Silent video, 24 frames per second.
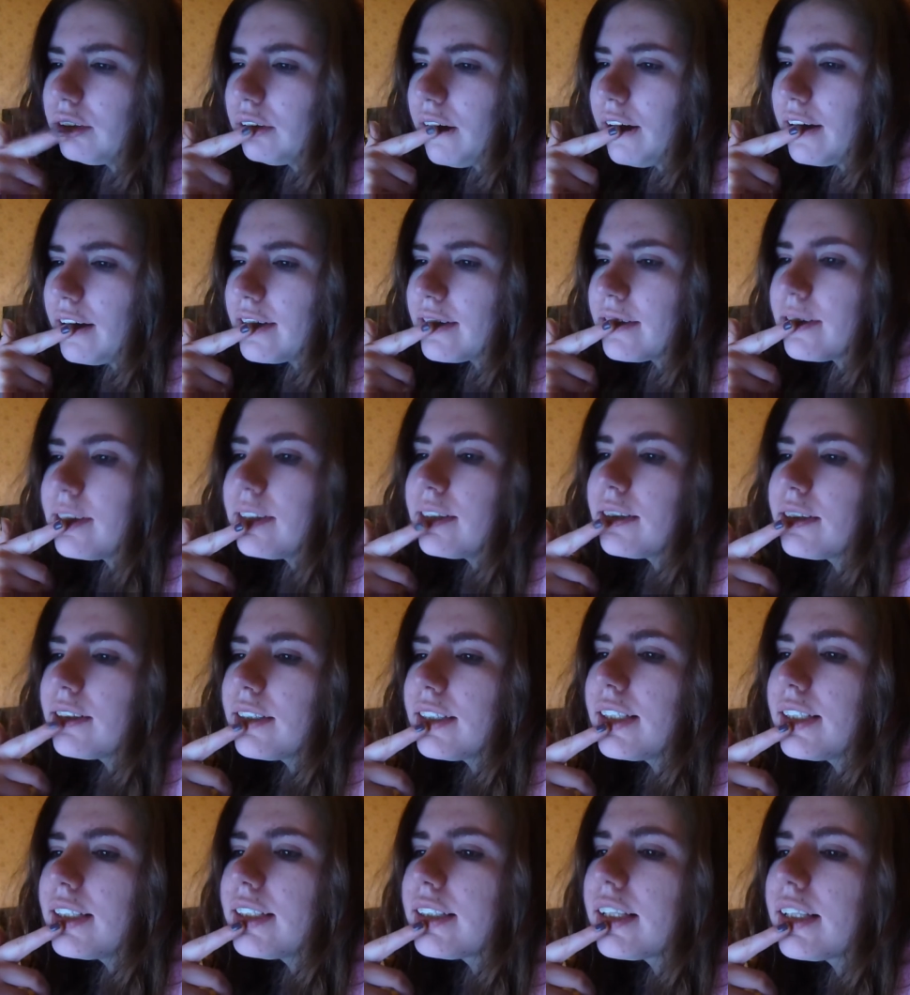I just need to
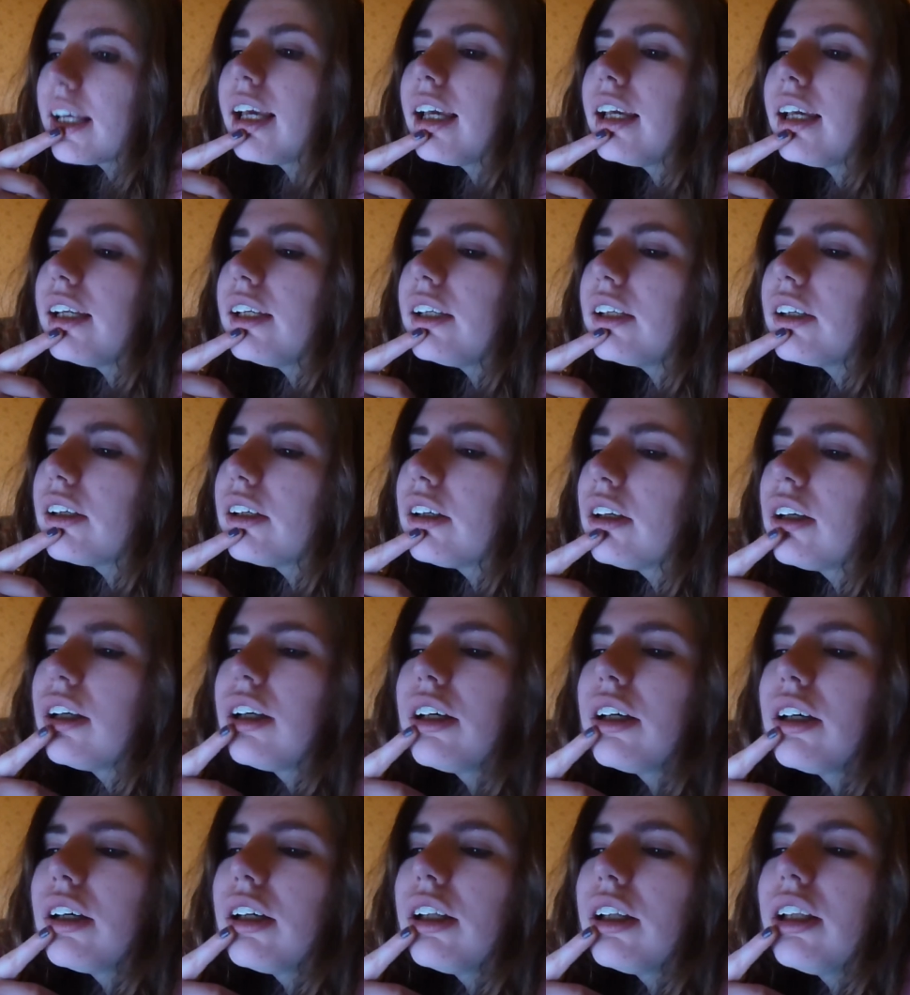decide
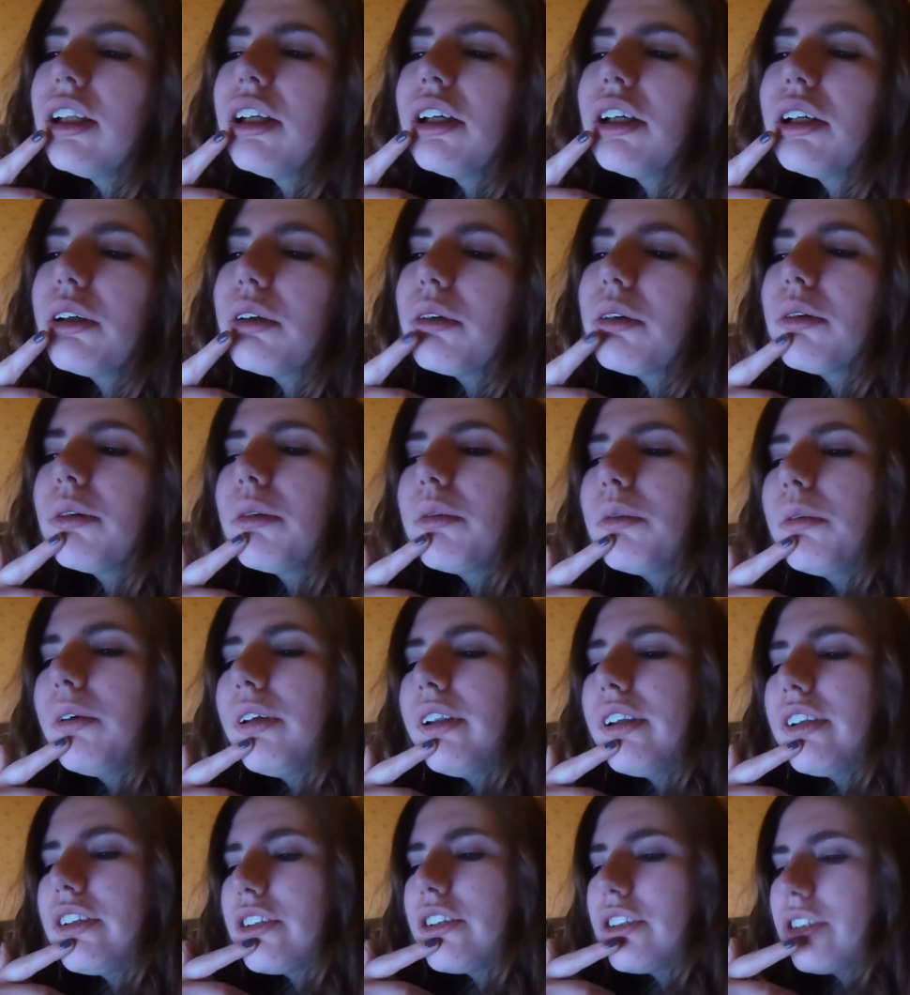
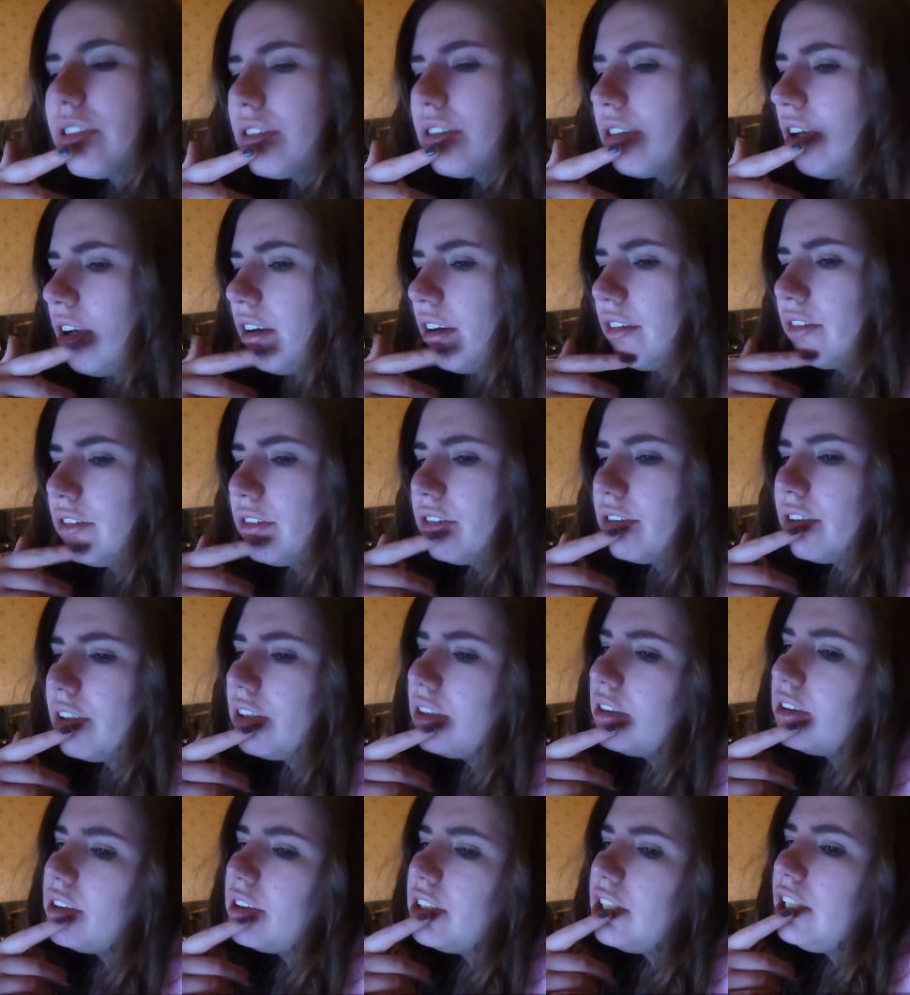which
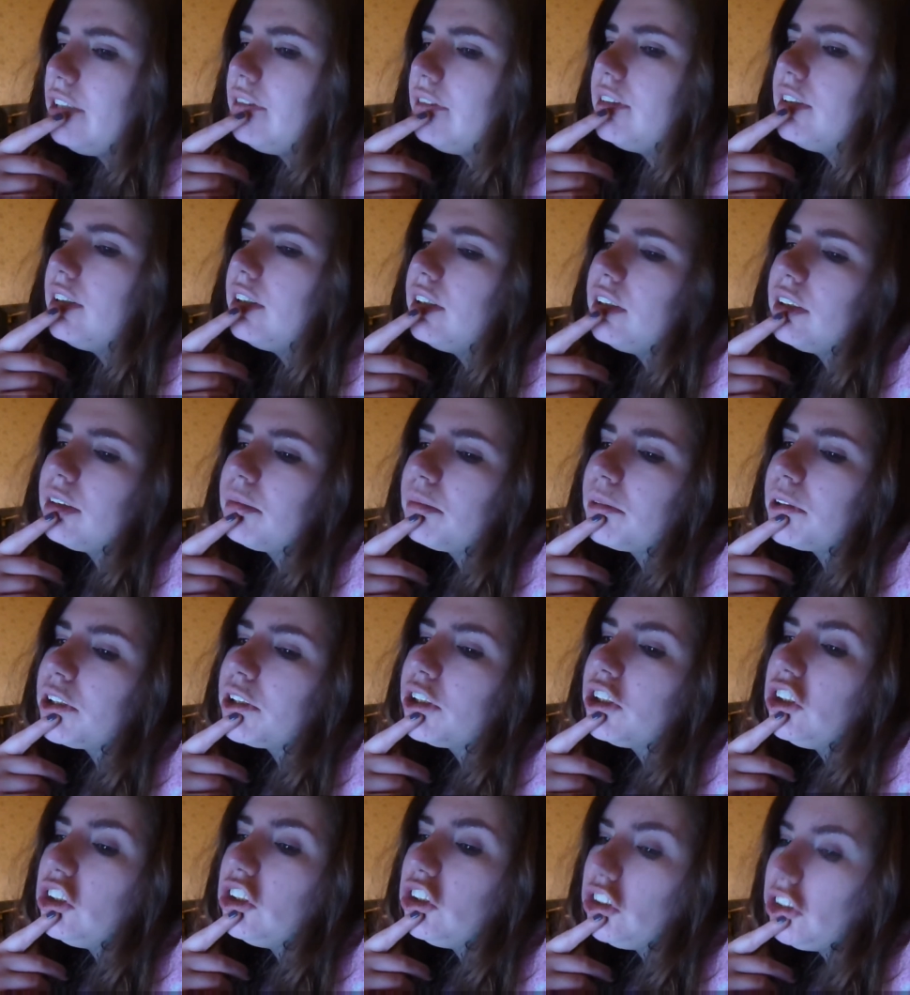exercise DVD I'm
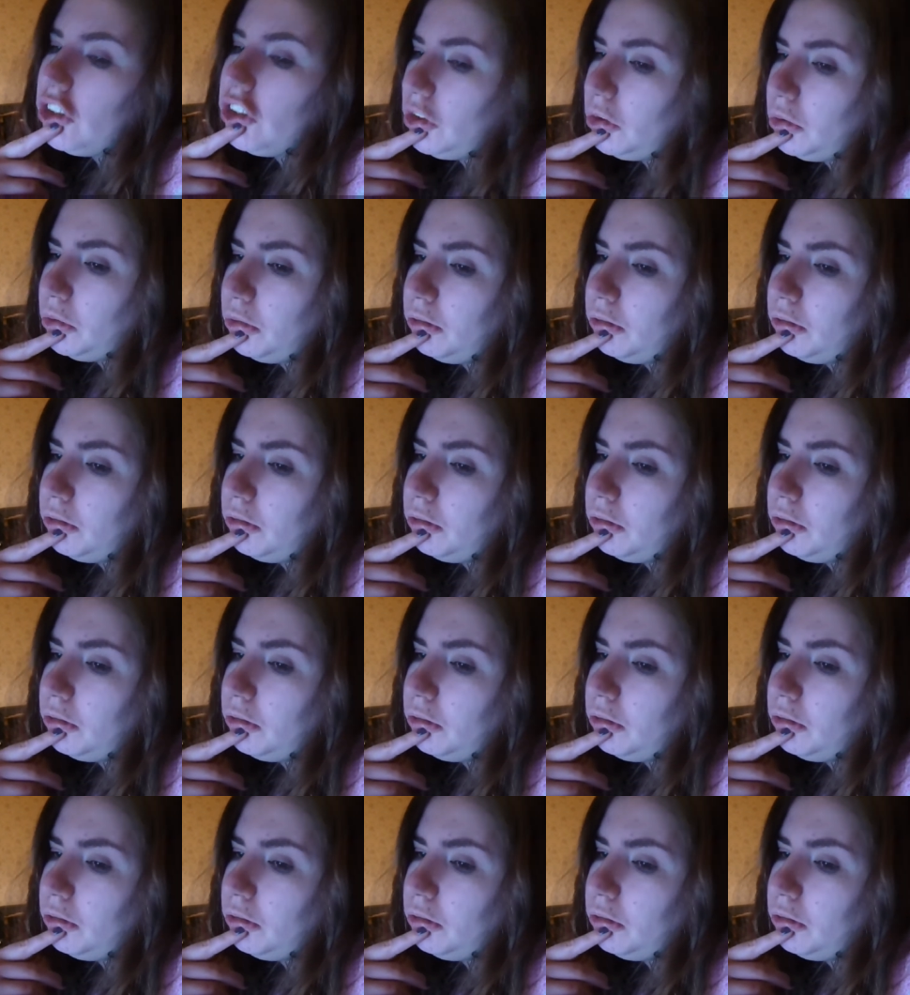gonna do.